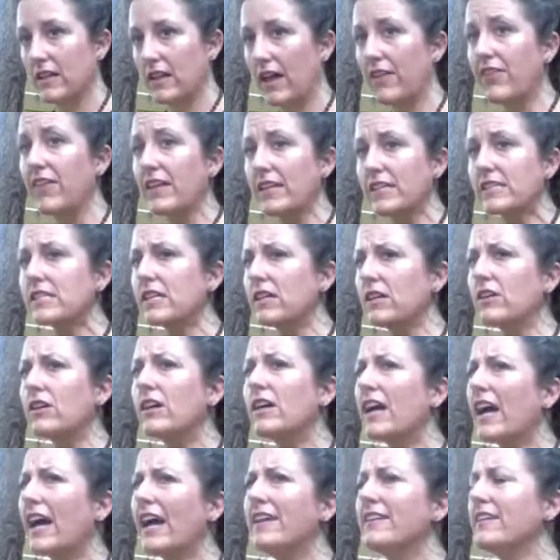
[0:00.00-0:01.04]
I think so.
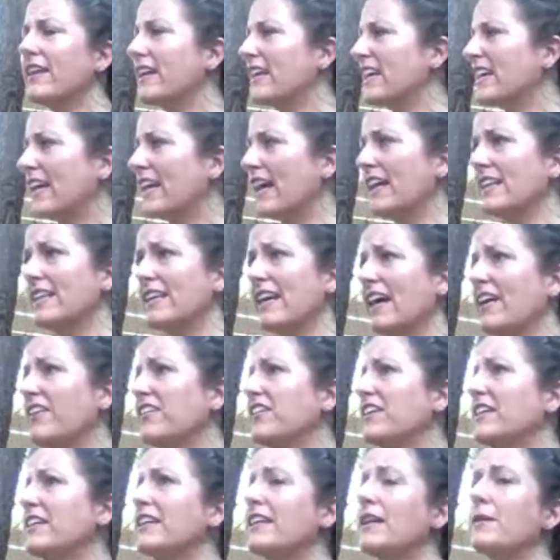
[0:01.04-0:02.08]
And like, and Helen
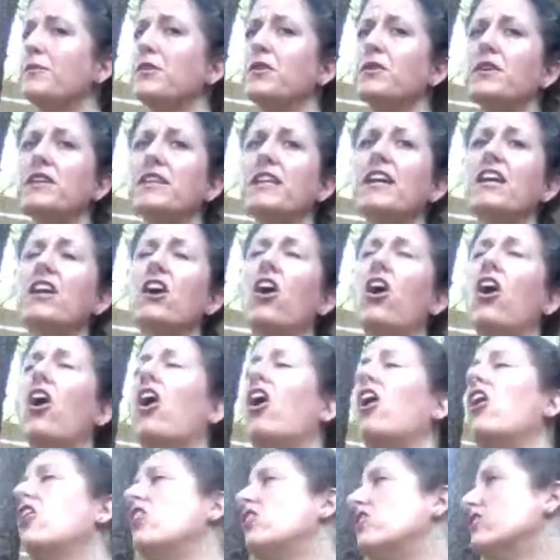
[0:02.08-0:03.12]
Keller ended up doing like
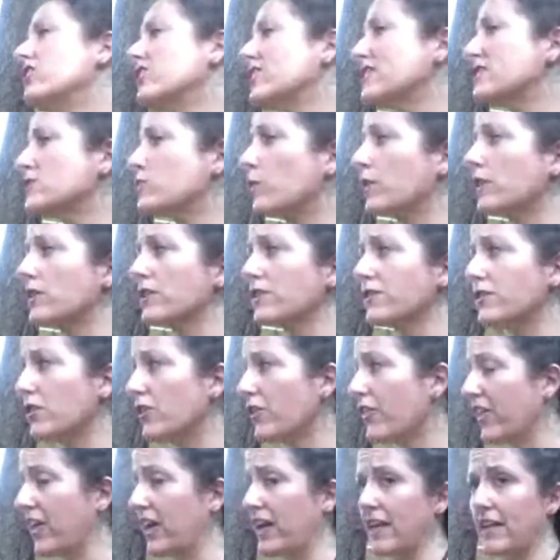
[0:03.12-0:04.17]
all these
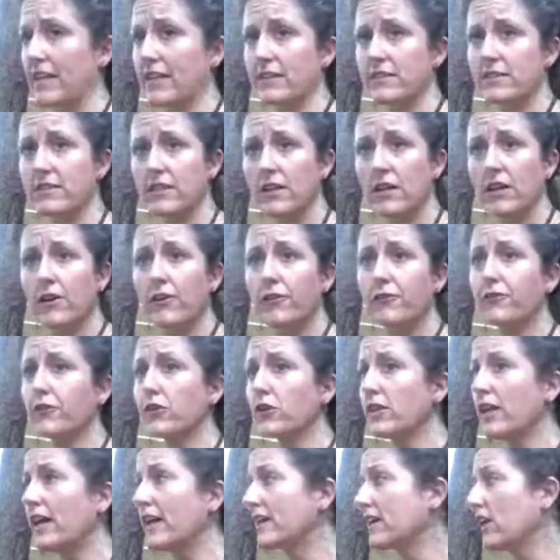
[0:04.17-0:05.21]
wonderful things
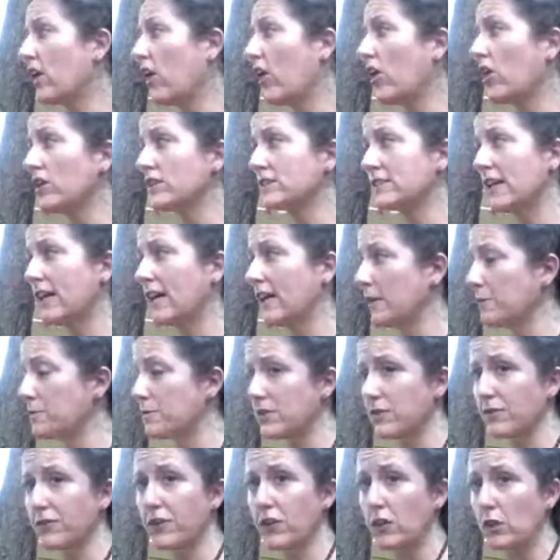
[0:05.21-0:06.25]
for like all
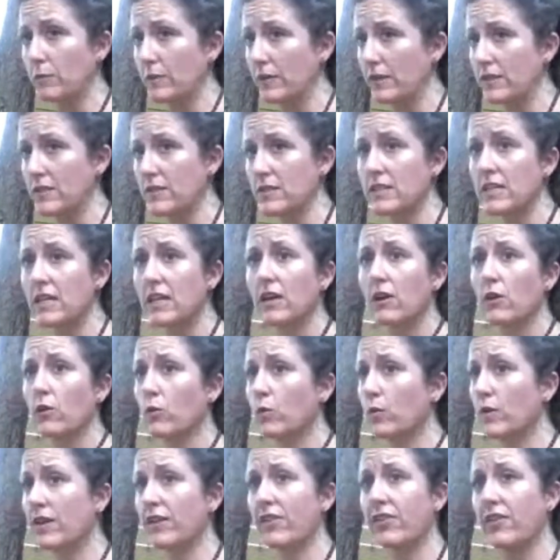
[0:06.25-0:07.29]
types of humans
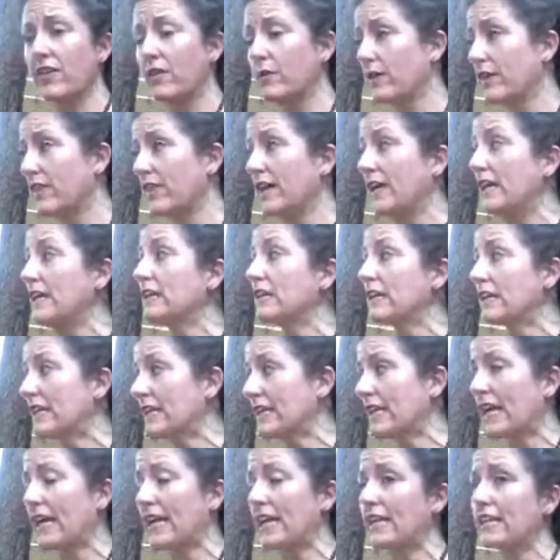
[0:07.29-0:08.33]
with
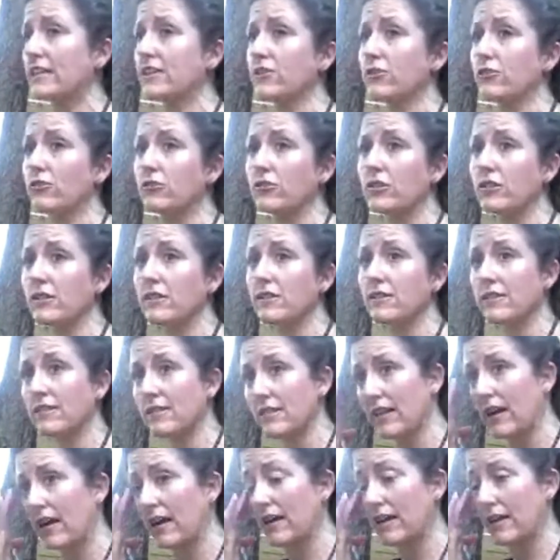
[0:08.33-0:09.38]
hearing and or
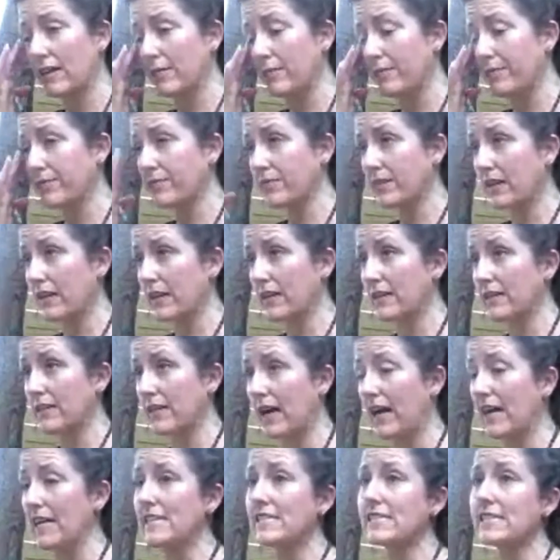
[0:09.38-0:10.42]

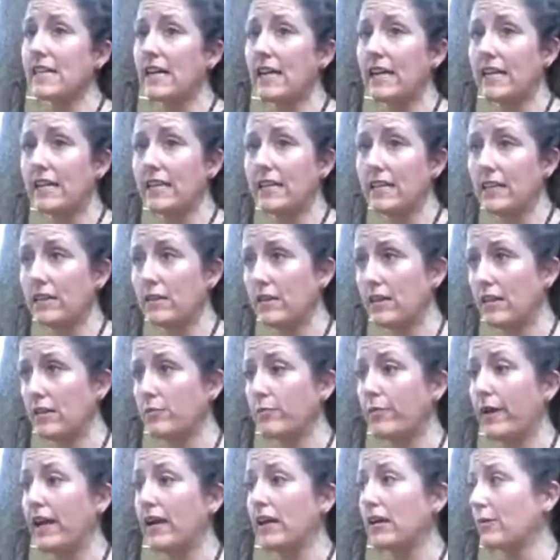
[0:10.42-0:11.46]
eyesight and
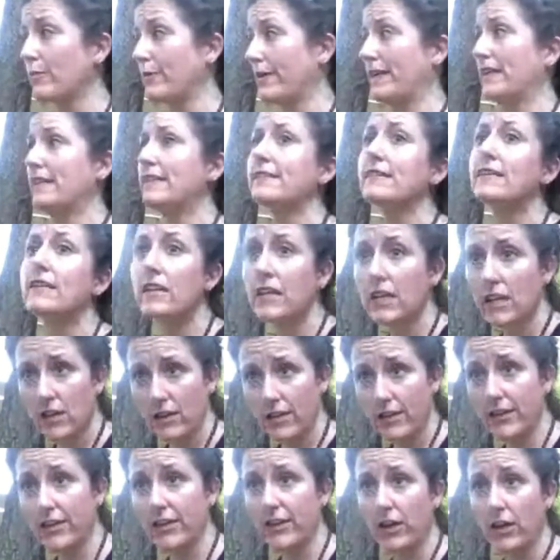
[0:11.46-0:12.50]
impairment,
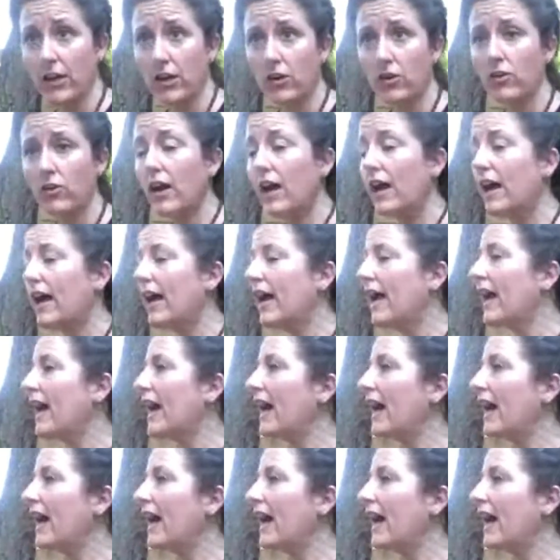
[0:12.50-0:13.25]
you know? Yeah.